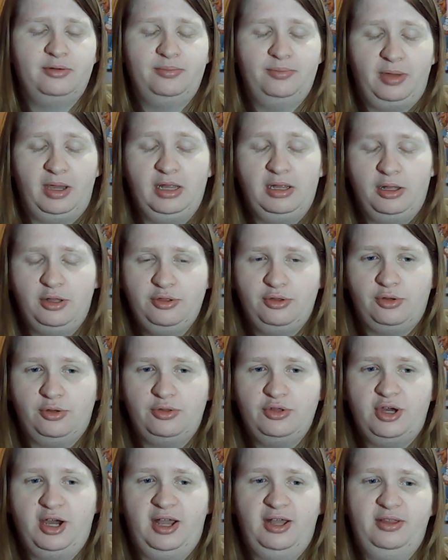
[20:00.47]
a biological
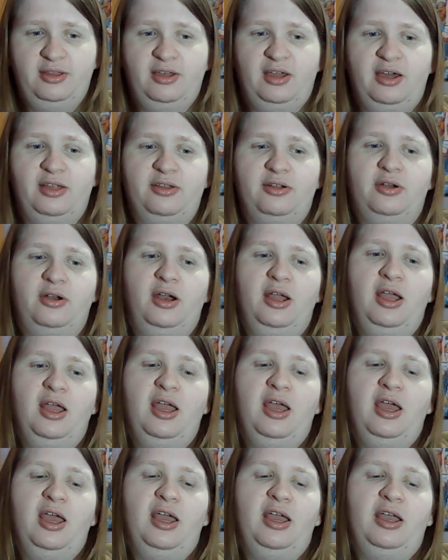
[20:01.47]
child together,
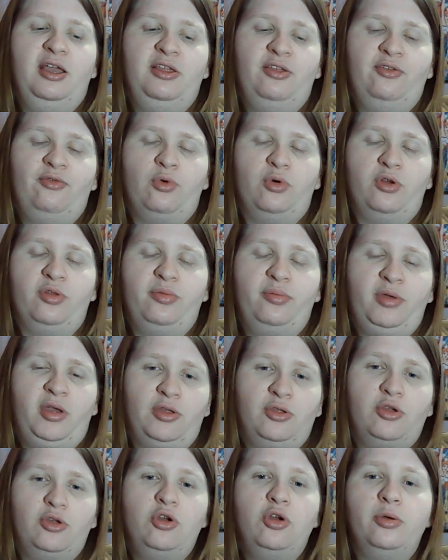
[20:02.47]
is, of course,
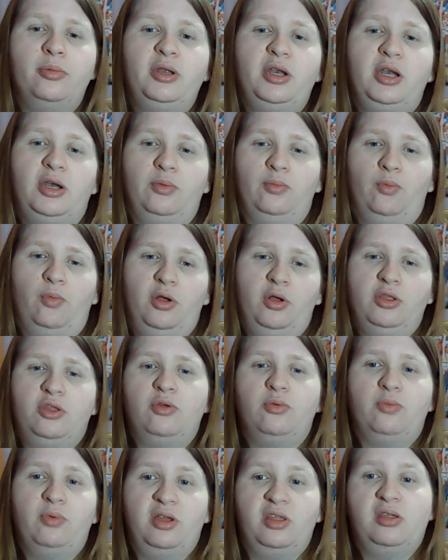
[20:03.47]
because Kuma didn't want
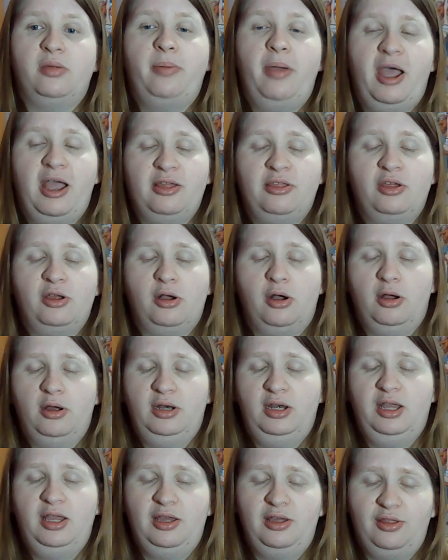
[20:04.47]
to risk passing
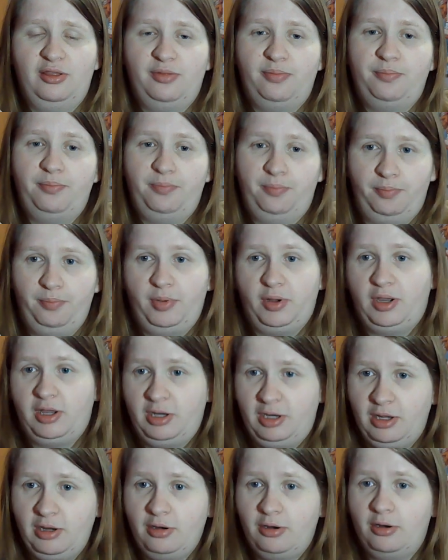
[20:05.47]
on his
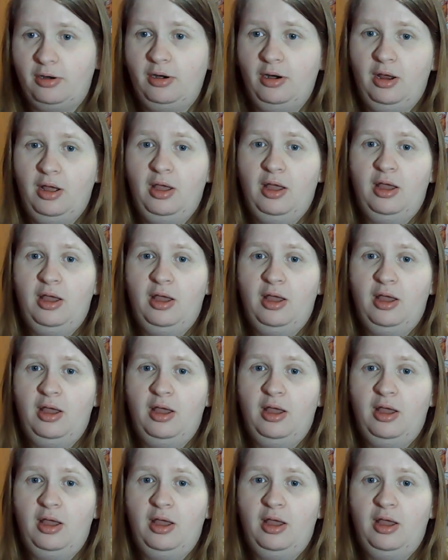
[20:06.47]
Buccaneer